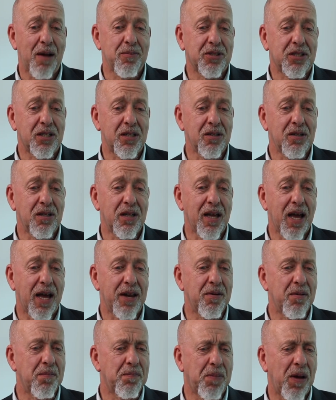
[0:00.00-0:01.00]
Absolutely.
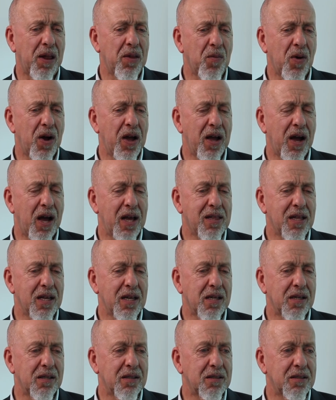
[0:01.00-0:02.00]
And by the way, I
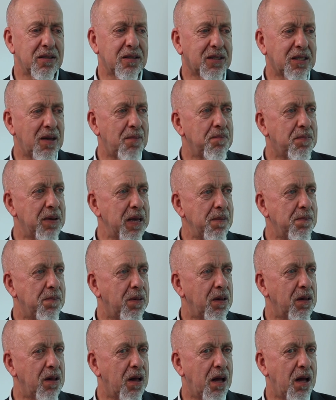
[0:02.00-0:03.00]
think some
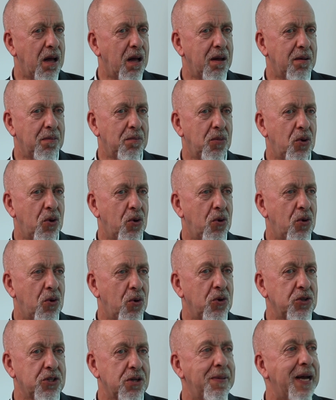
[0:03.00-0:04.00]
people are more
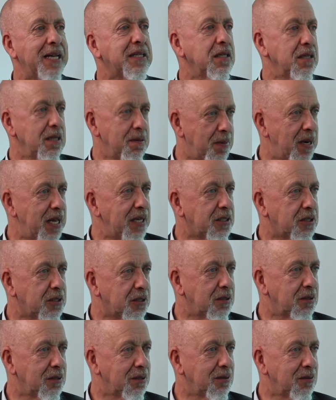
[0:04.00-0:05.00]
automatically
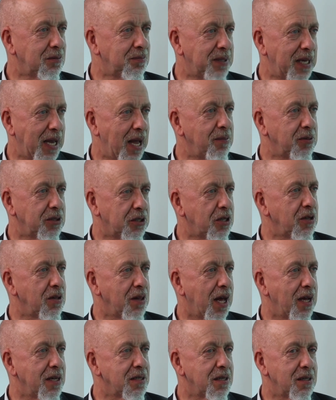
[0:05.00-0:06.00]
blessed being able to do
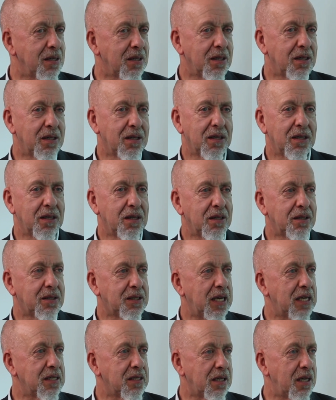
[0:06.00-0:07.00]
that.
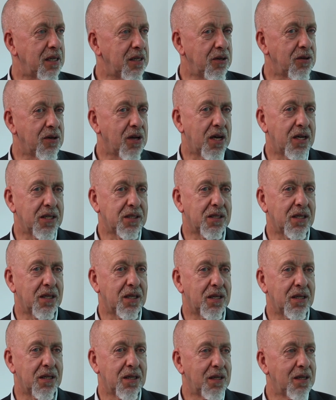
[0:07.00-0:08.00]
Sounds like you guys
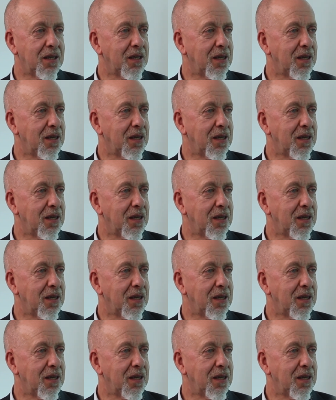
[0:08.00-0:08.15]
are.